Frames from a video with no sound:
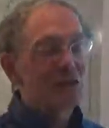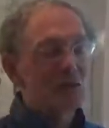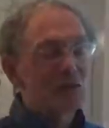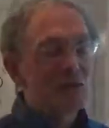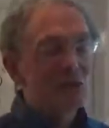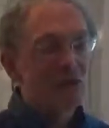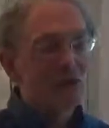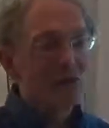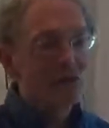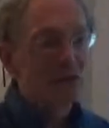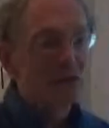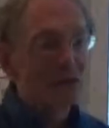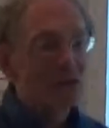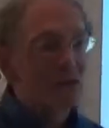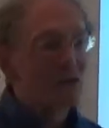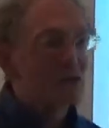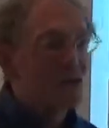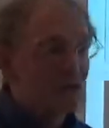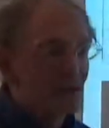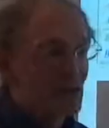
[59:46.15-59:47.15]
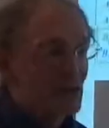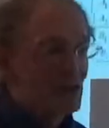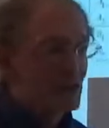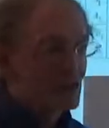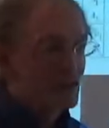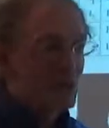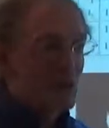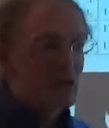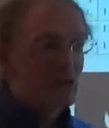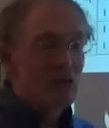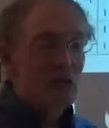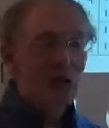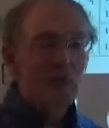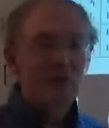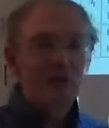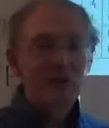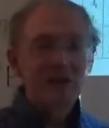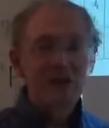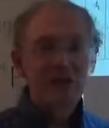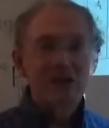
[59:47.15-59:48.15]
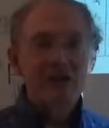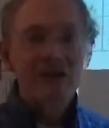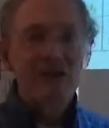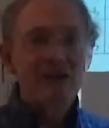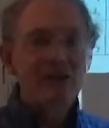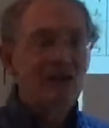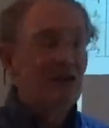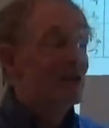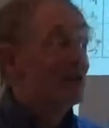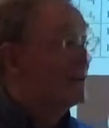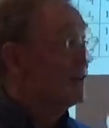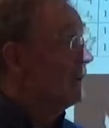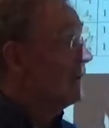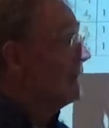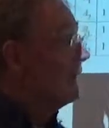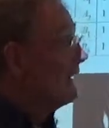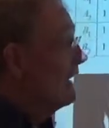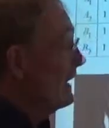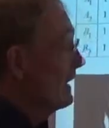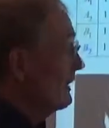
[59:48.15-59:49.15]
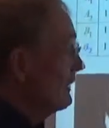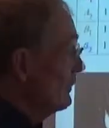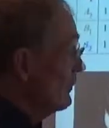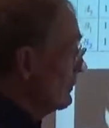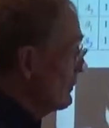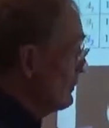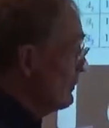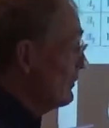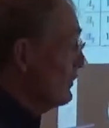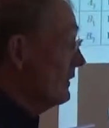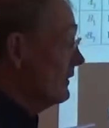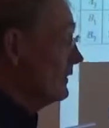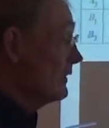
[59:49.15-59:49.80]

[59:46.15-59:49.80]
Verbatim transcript: of this thing is quite complicated, and you can see